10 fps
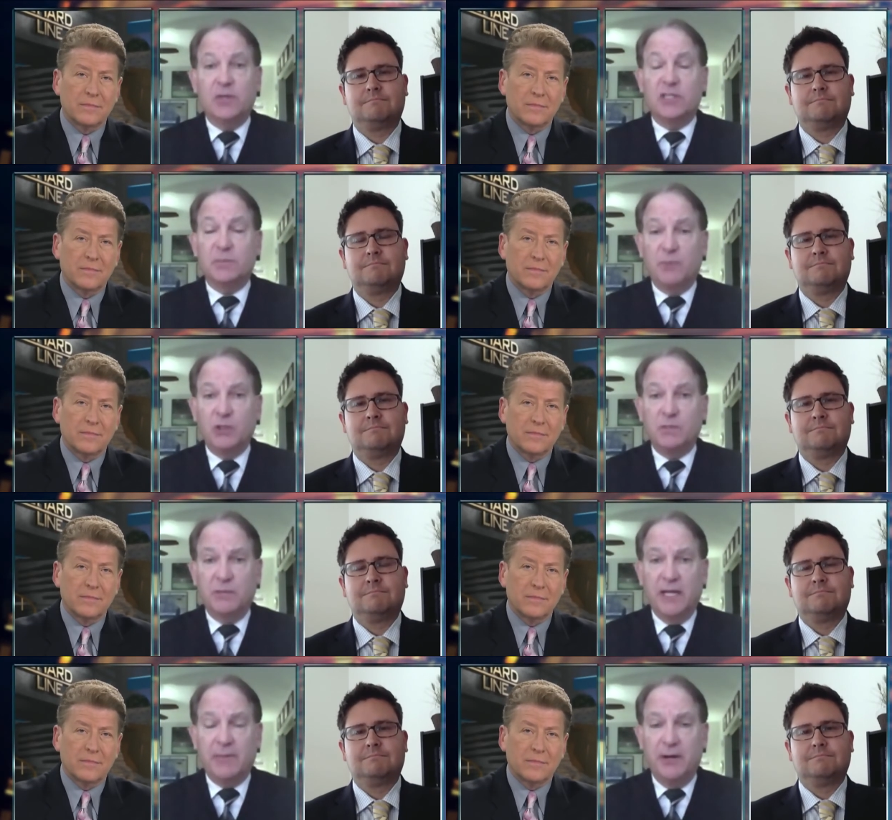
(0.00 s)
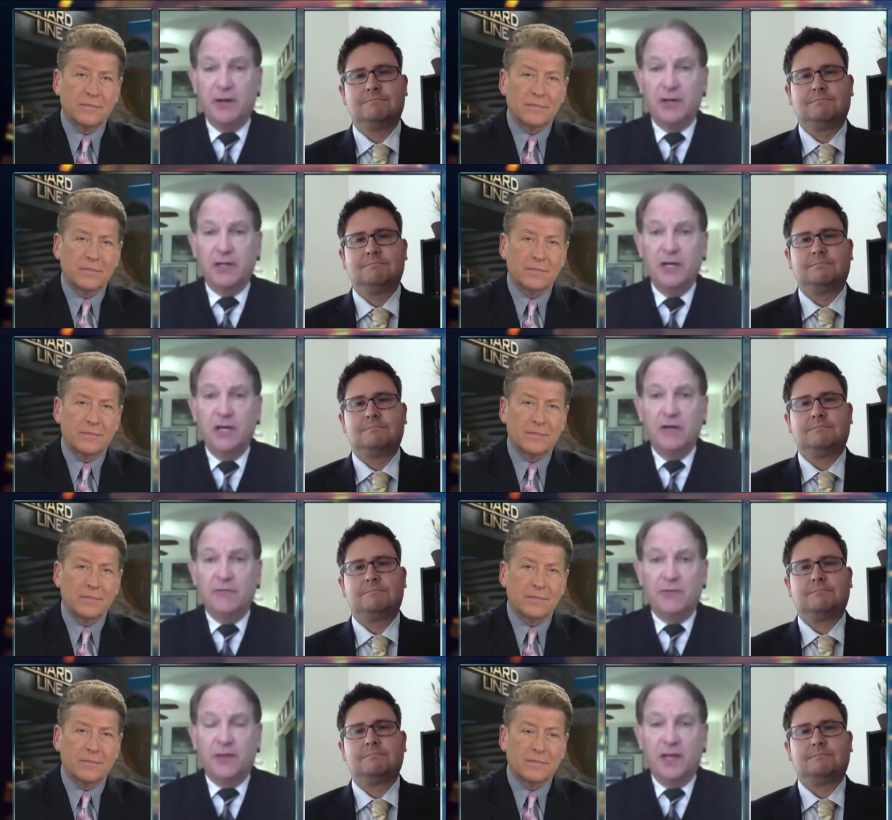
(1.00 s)
Speaker 1: to expose Planned Parenthood
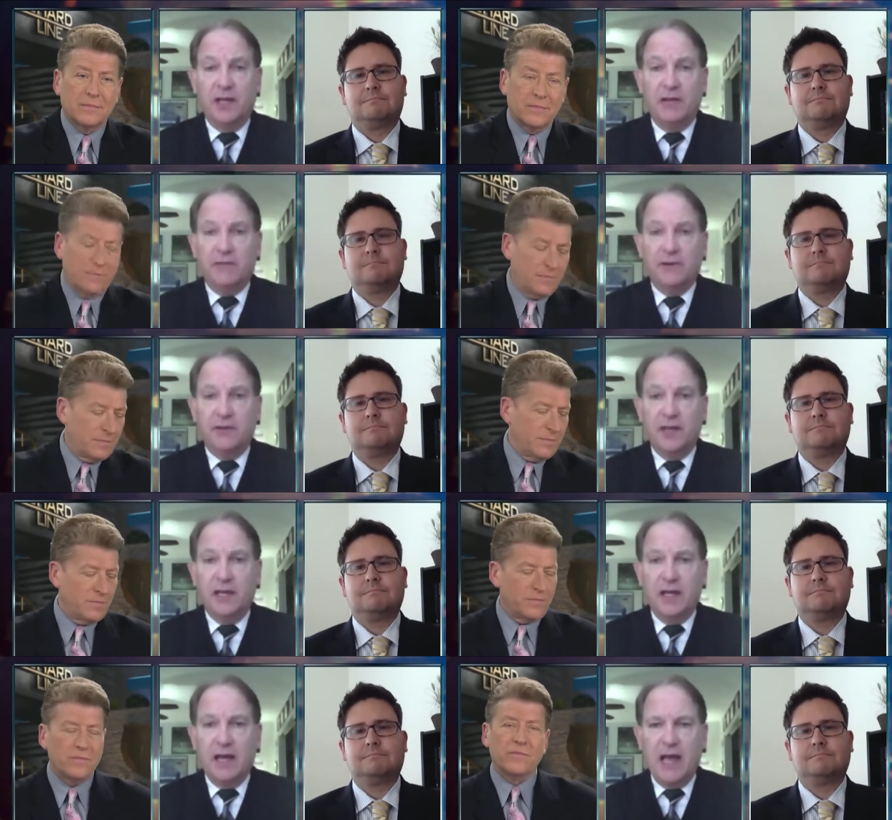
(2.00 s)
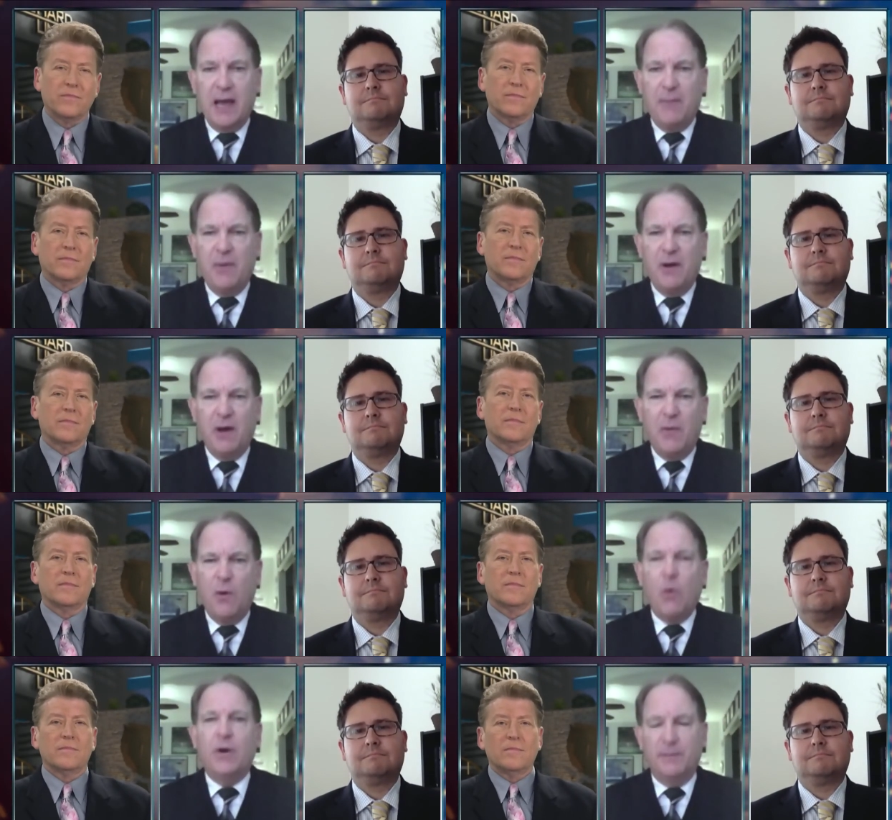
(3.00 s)
for the, for the
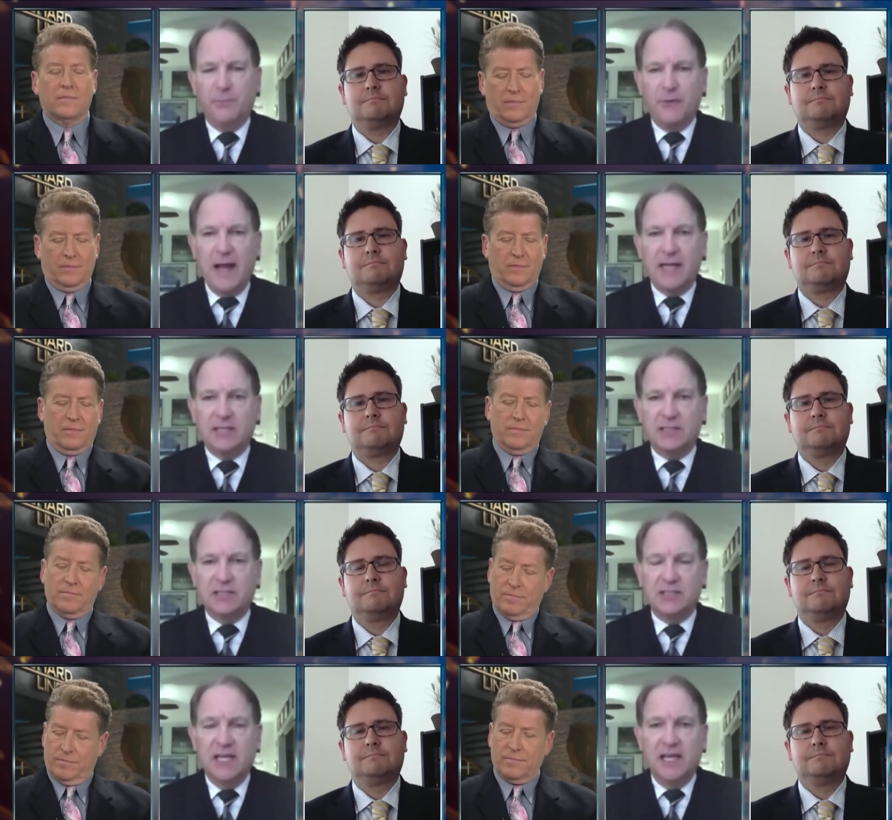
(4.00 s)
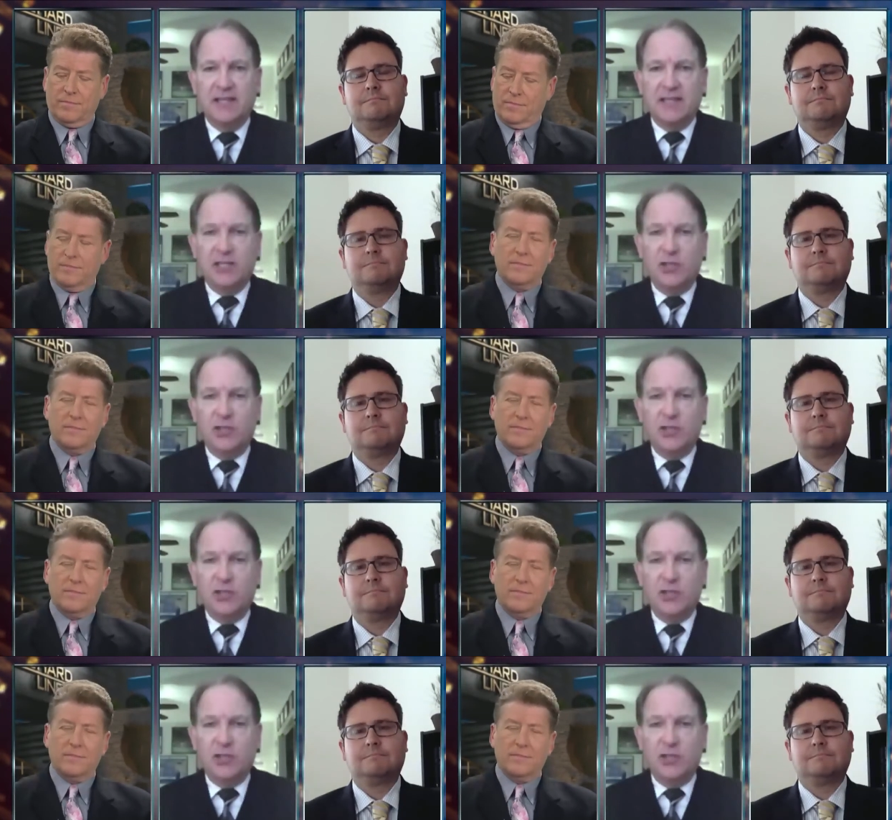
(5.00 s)
abhorrent practices that they